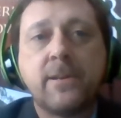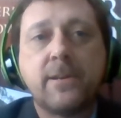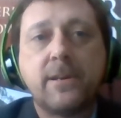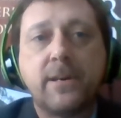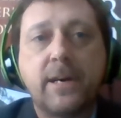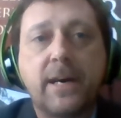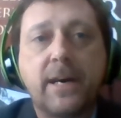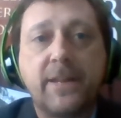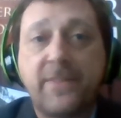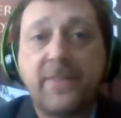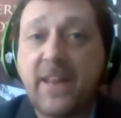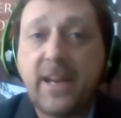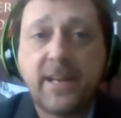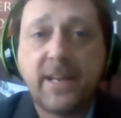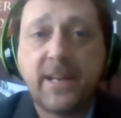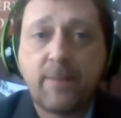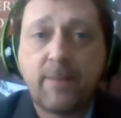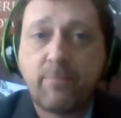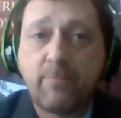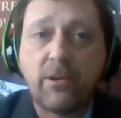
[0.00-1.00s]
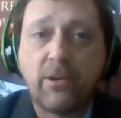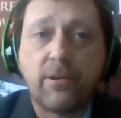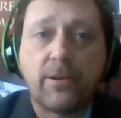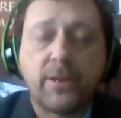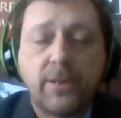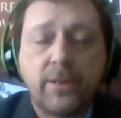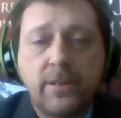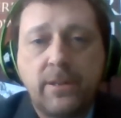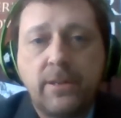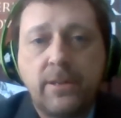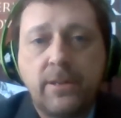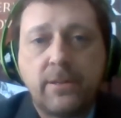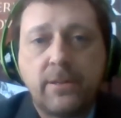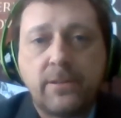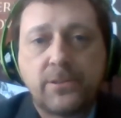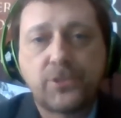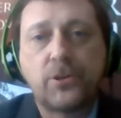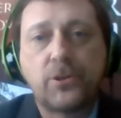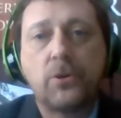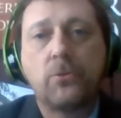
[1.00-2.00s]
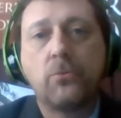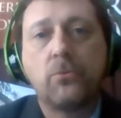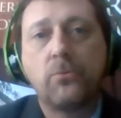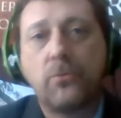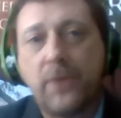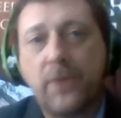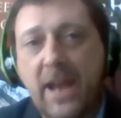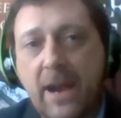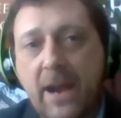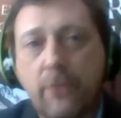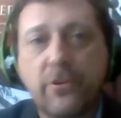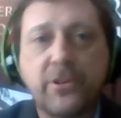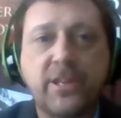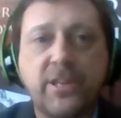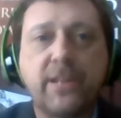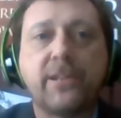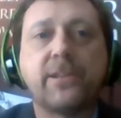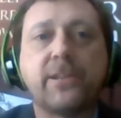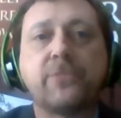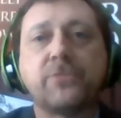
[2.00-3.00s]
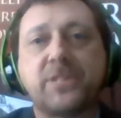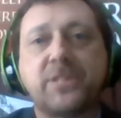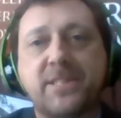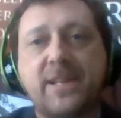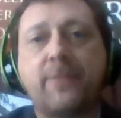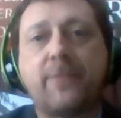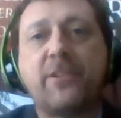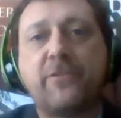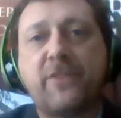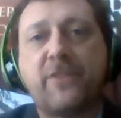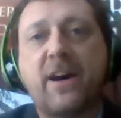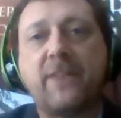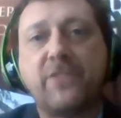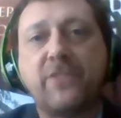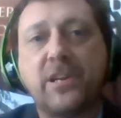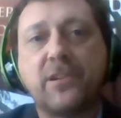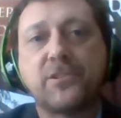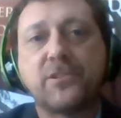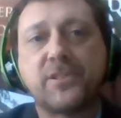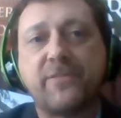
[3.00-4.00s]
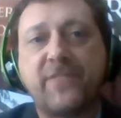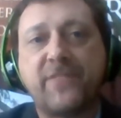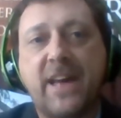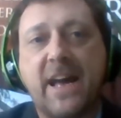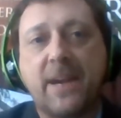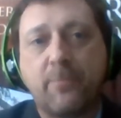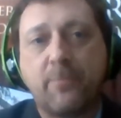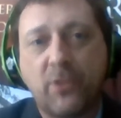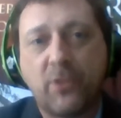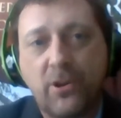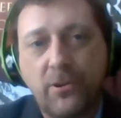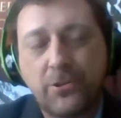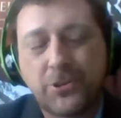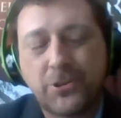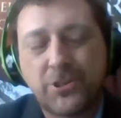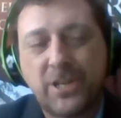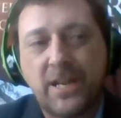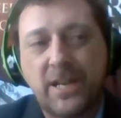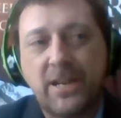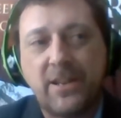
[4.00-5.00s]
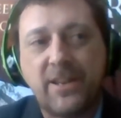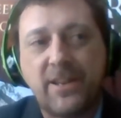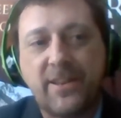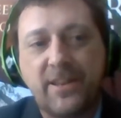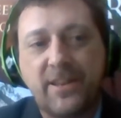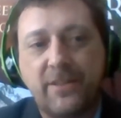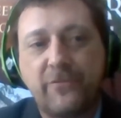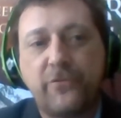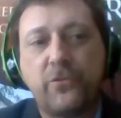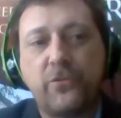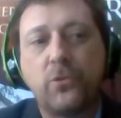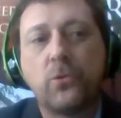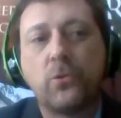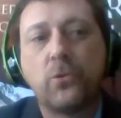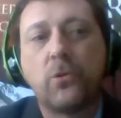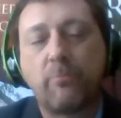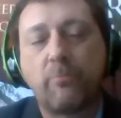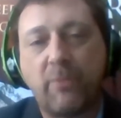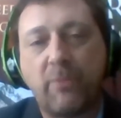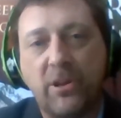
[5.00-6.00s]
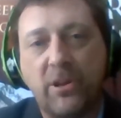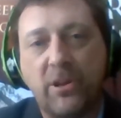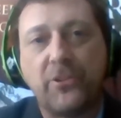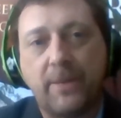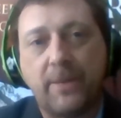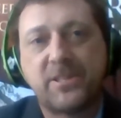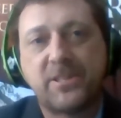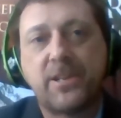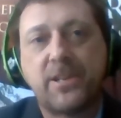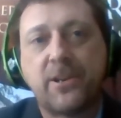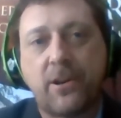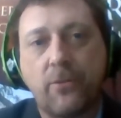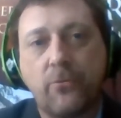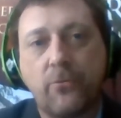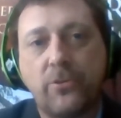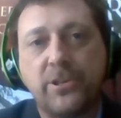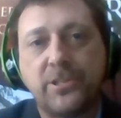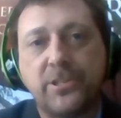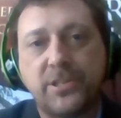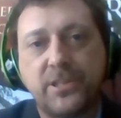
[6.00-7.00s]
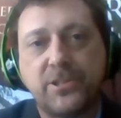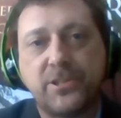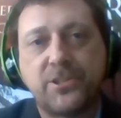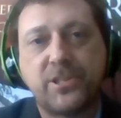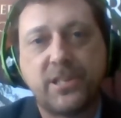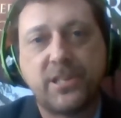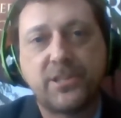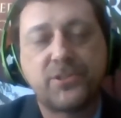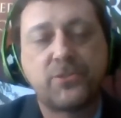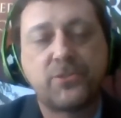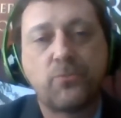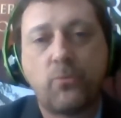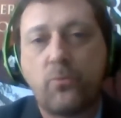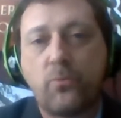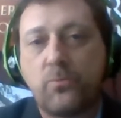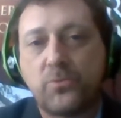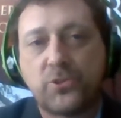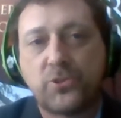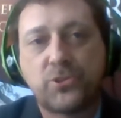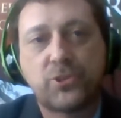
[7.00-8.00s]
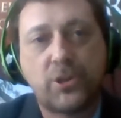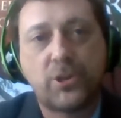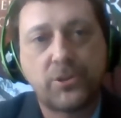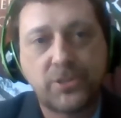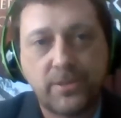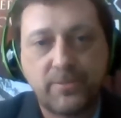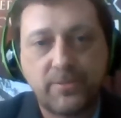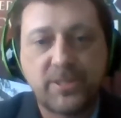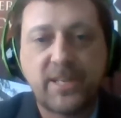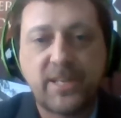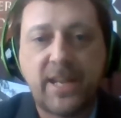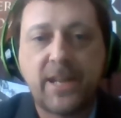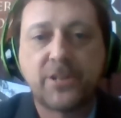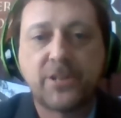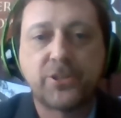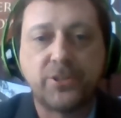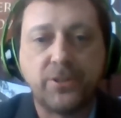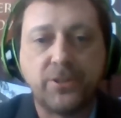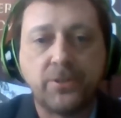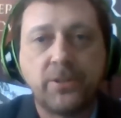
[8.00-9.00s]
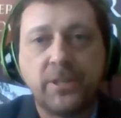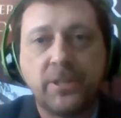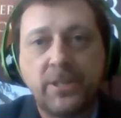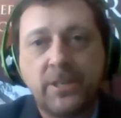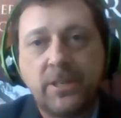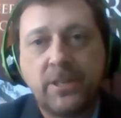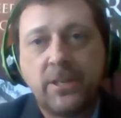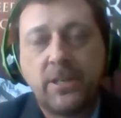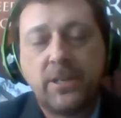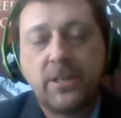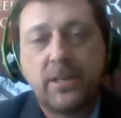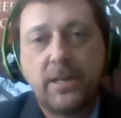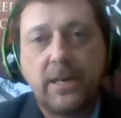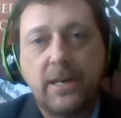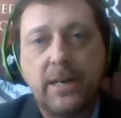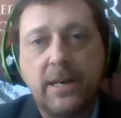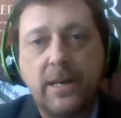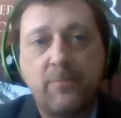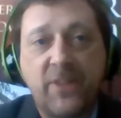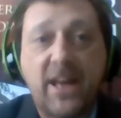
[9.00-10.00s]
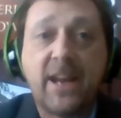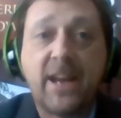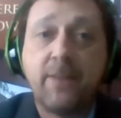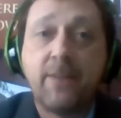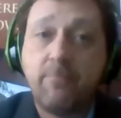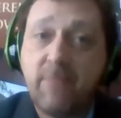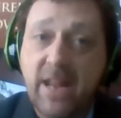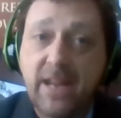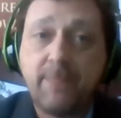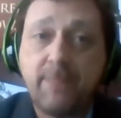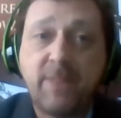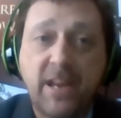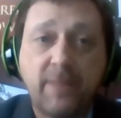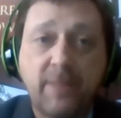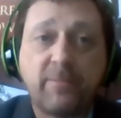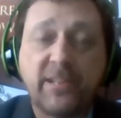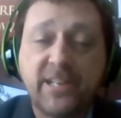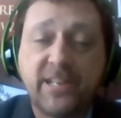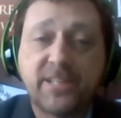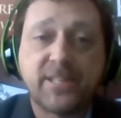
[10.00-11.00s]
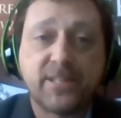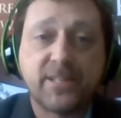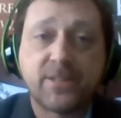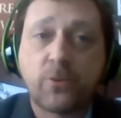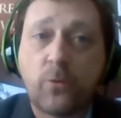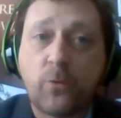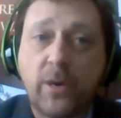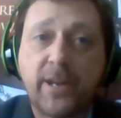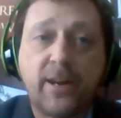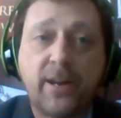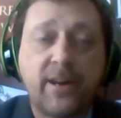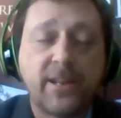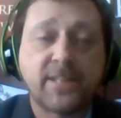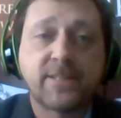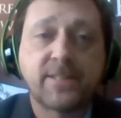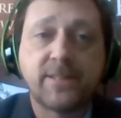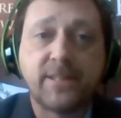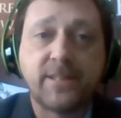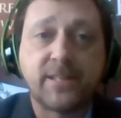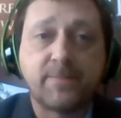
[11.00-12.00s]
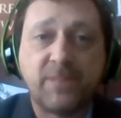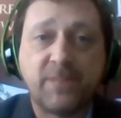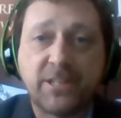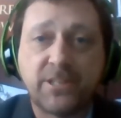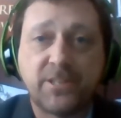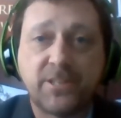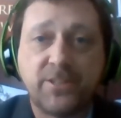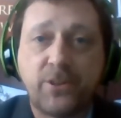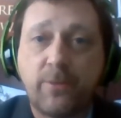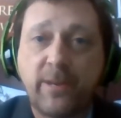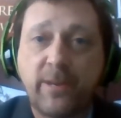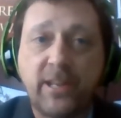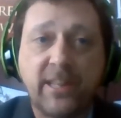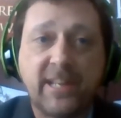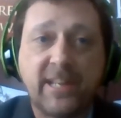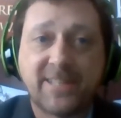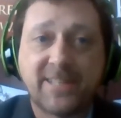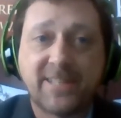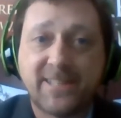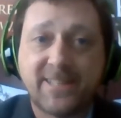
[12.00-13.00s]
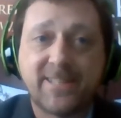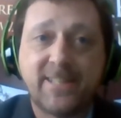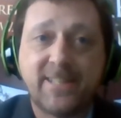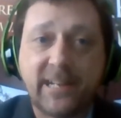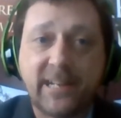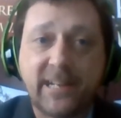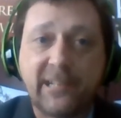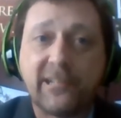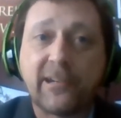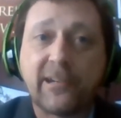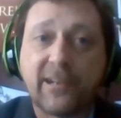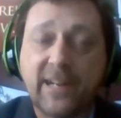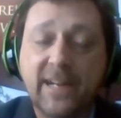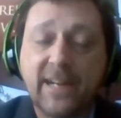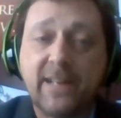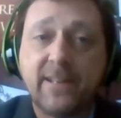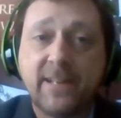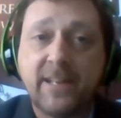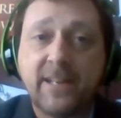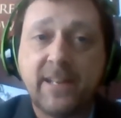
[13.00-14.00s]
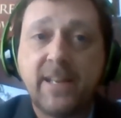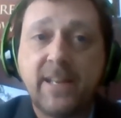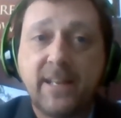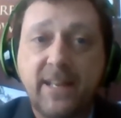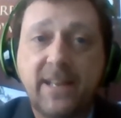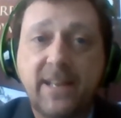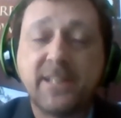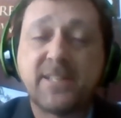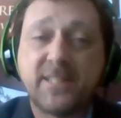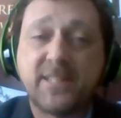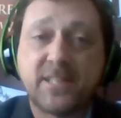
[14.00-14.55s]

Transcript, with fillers: uh, they didn't get burned. So now we're dealing with 75 years of that approach, and the fuel buildups in our woods is just so substantial um, that in many, many places, quite honestly, as much as nobody likes to see a clear cut, it is the